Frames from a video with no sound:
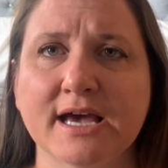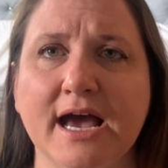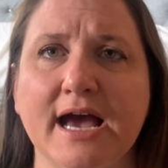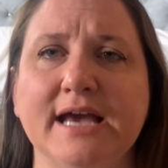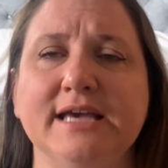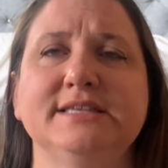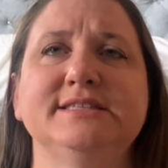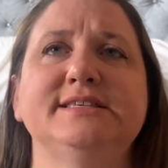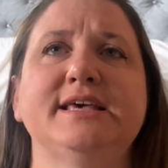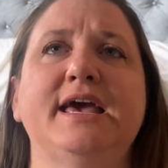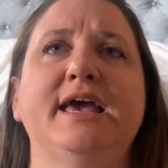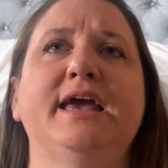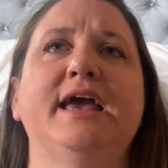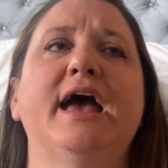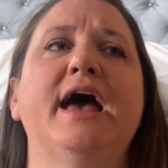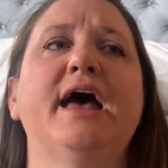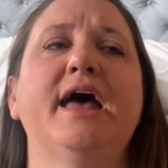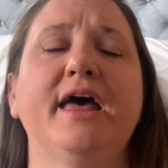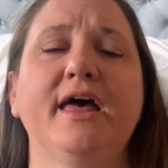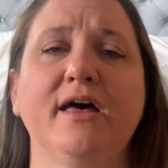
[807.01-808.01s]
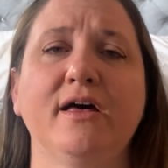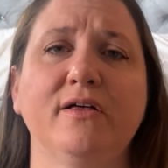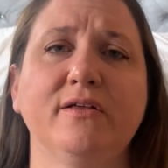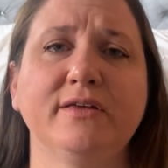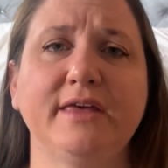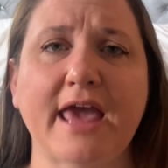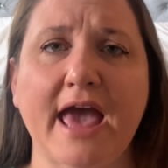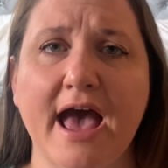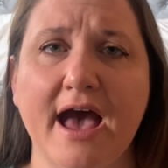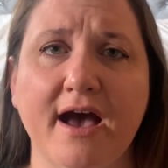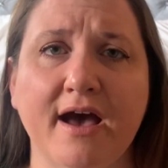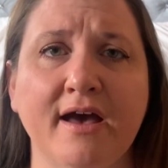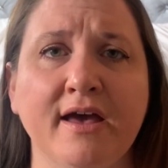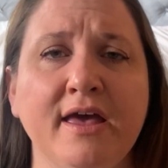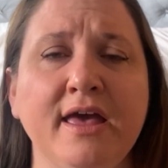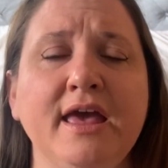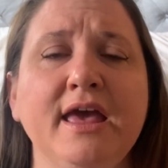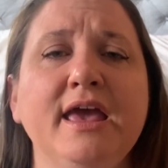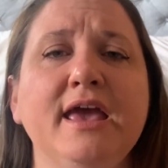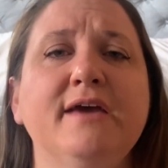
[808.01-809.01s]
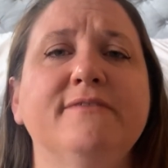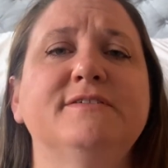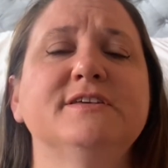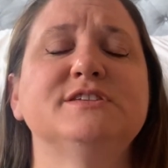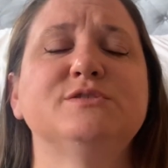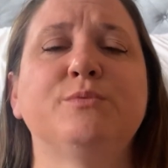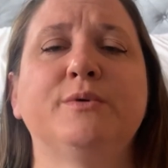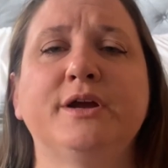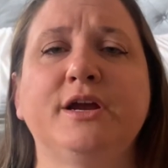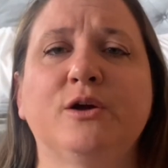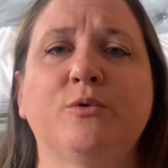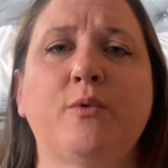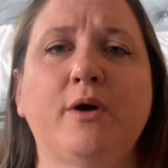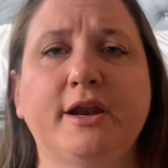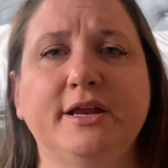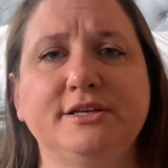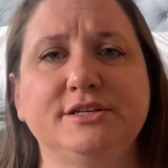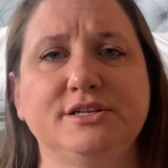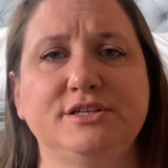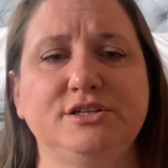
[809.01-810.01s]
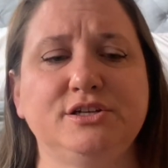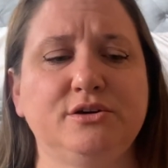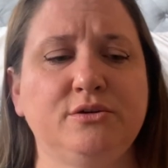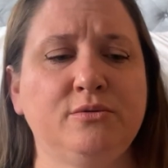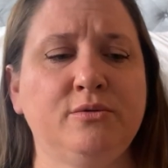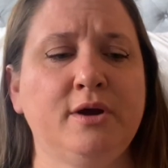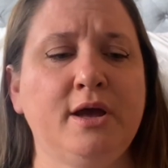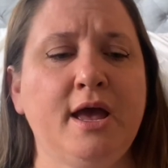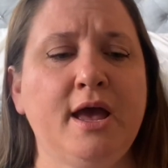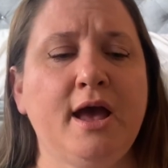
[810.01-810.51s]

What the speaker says: I say a hell yeah, if this is what you're wanting to do.